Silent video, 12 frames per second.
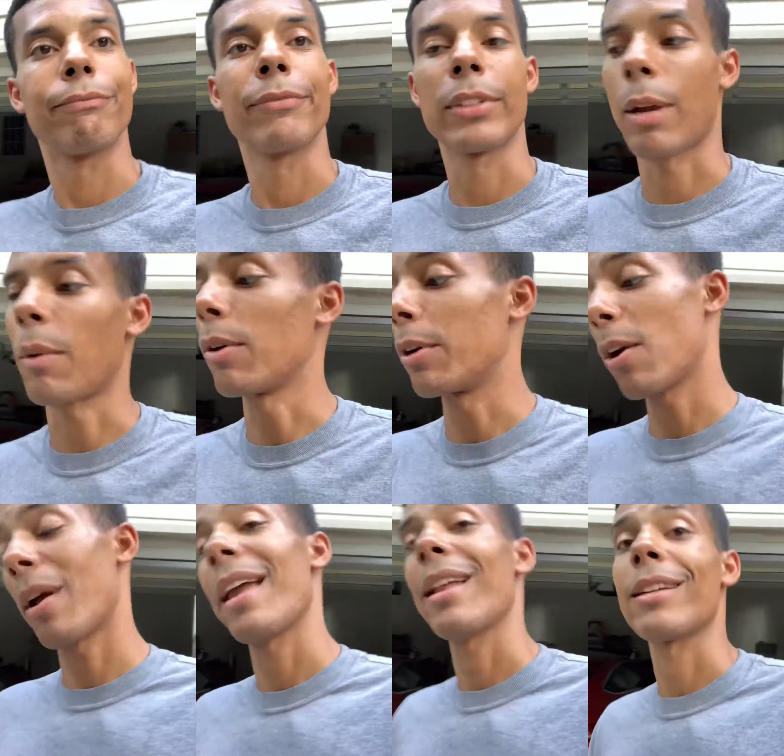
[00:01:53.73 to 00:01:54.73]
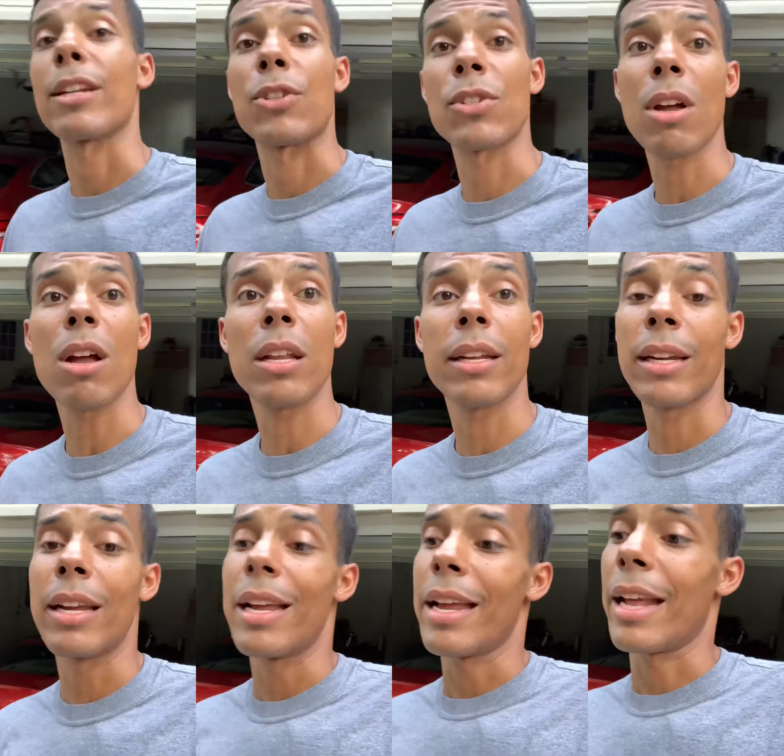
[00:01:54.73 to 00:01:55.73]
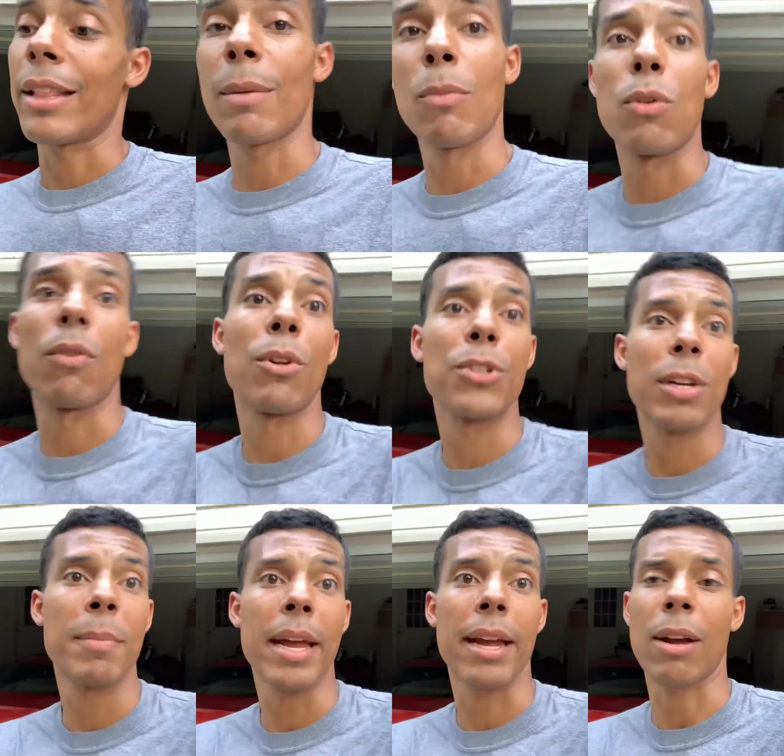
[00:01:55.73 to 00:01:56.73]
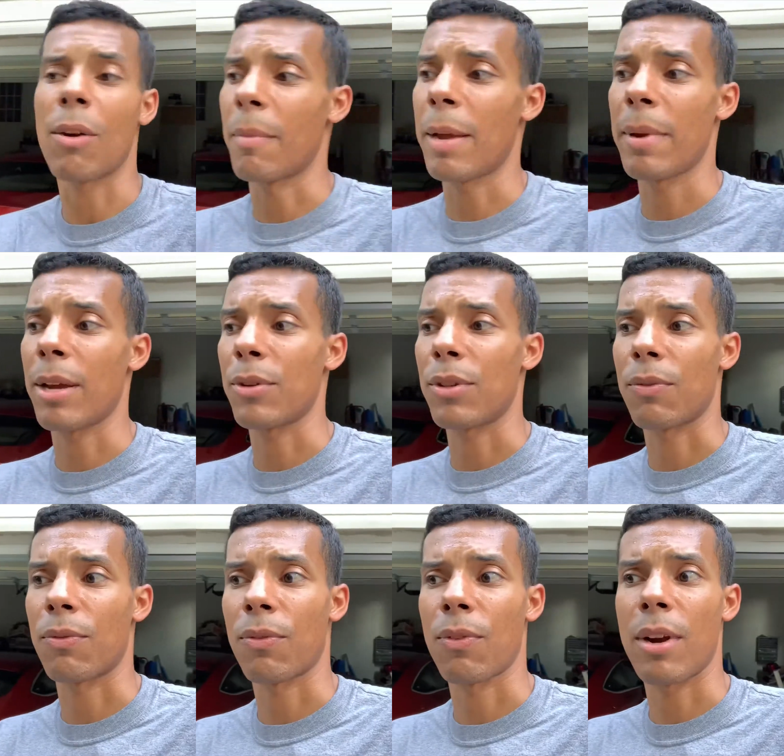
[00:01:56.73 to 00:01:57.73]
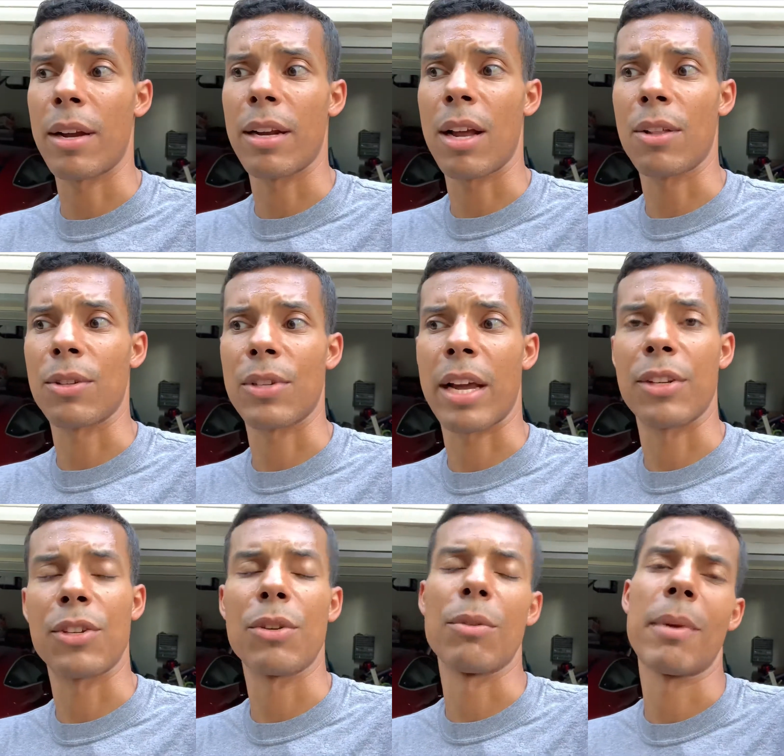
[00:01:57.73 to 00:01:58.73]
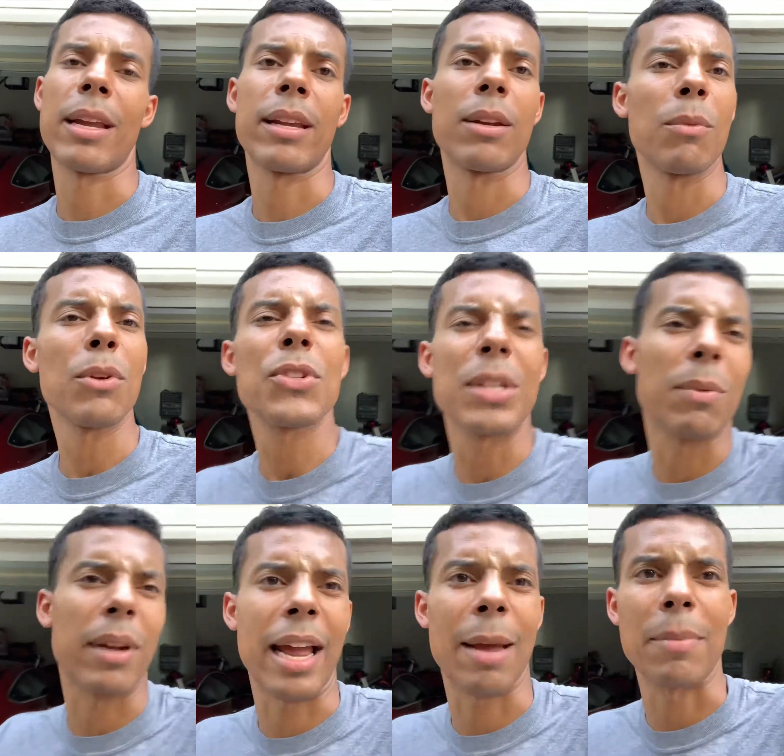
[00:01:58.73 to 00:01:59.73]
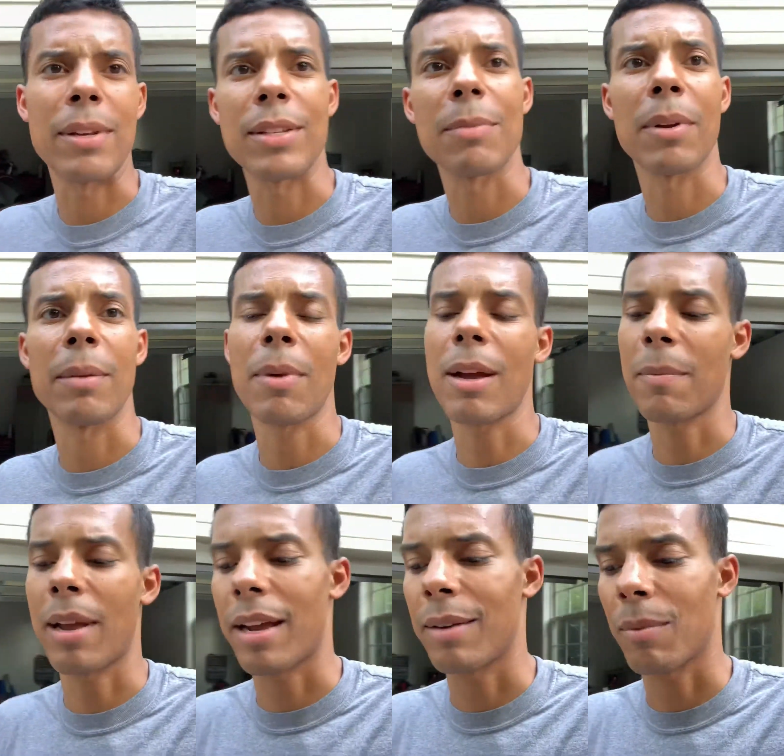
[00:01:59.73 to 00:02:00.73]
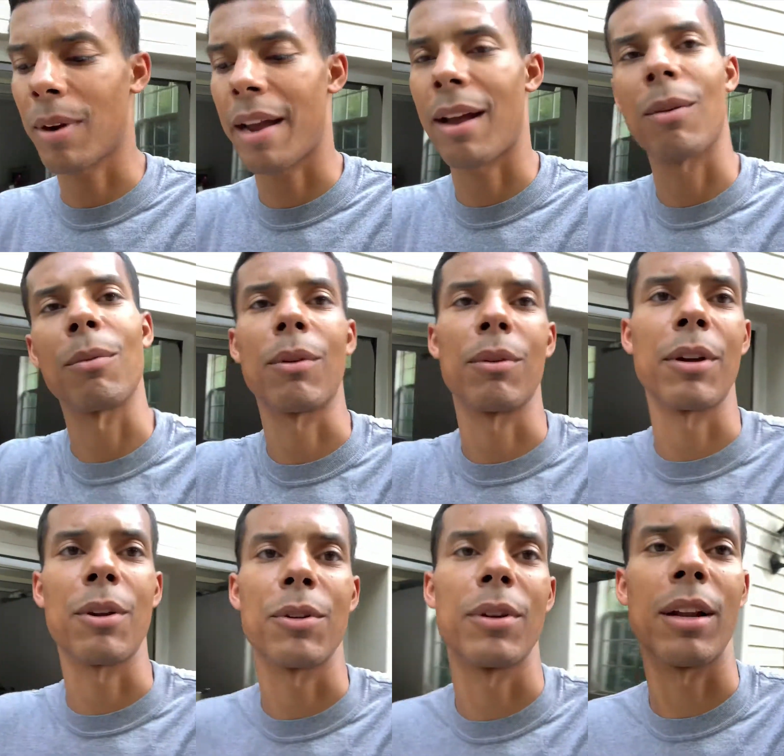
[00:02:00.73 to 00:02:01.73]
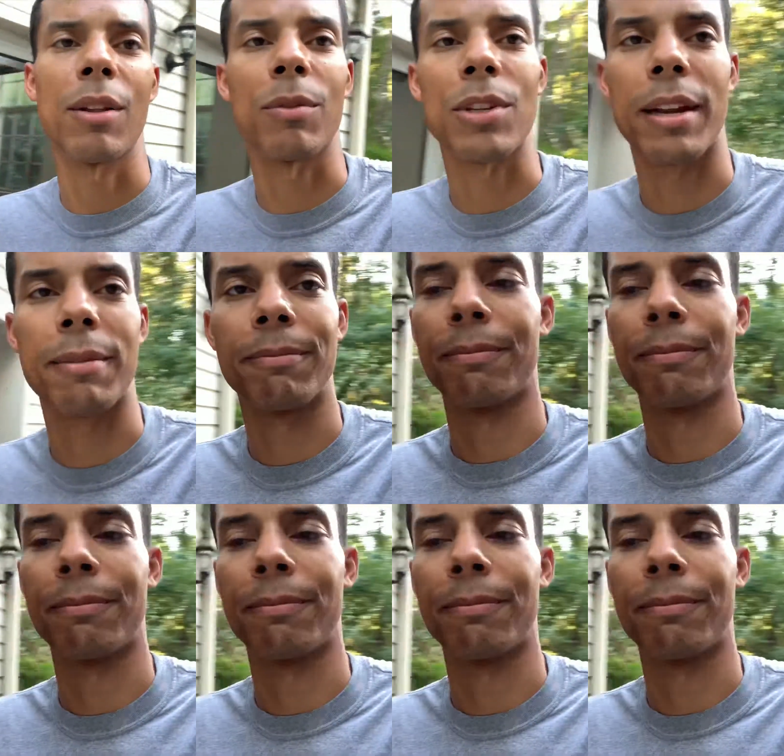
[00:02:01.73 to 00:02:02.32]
now we're going to go ahead and install it and then move on to the back. Or maybe I'll do the front, other side too. We'll see what happens. But bottom line, we're out. We're going to go do the other side.